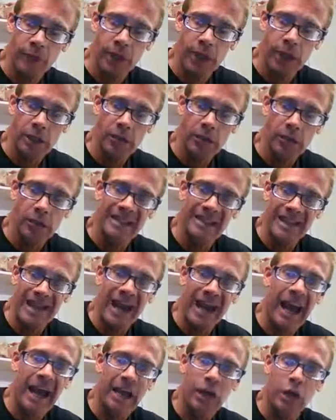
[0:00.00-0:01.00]
And then you
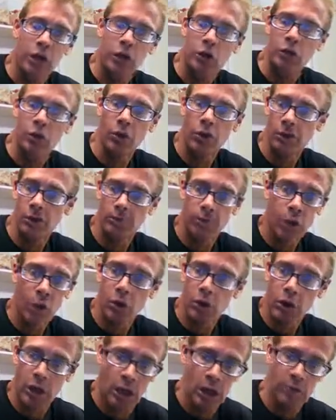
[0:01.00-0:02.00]
attack a girl that
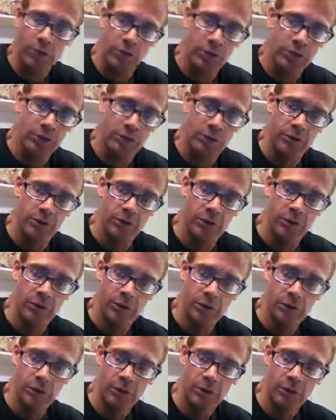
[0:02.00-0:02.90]
broke up with you.